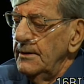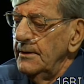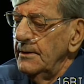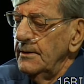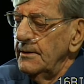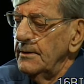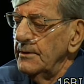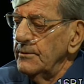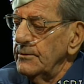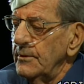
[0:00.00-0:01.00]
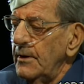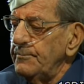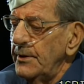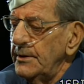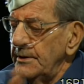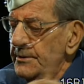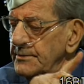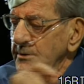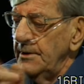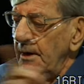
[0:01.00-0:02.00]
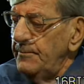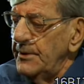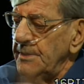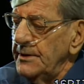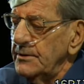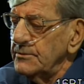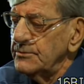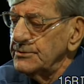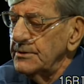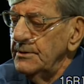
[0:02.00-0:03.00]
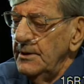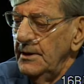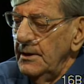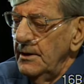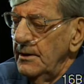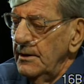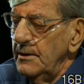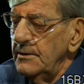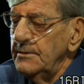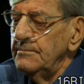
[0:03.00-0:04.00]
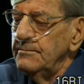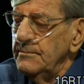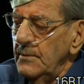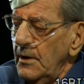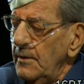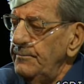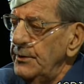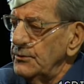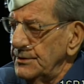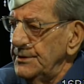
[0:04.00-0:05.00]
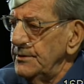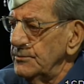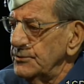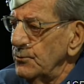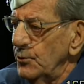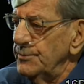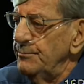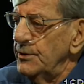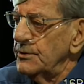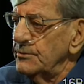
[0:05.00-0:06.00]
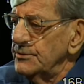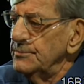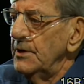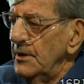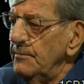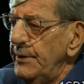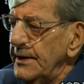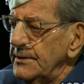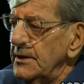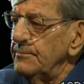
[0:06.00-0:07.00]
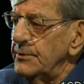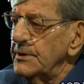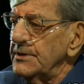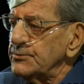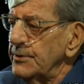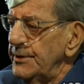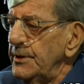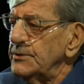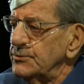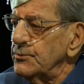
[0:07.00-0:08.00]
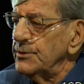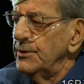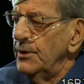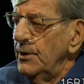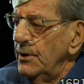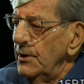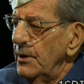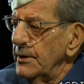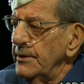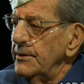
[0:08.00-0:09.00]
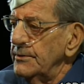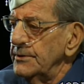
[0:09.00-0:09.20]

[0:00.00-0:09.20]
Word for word: uh, up on a up on a hill there was a uh, a building, a wooden building, was banged up, but that's where the nuns were. And they said,